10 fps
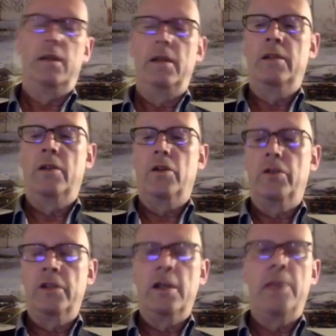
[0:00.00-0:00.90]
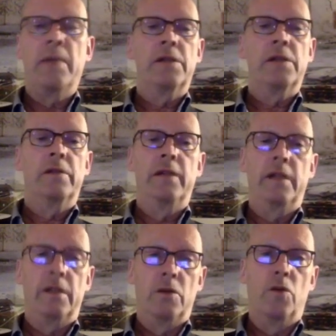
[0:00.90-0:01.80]
in Rotterdam, actually
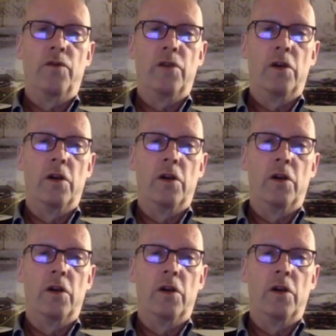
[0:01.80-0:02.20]
in Hoek van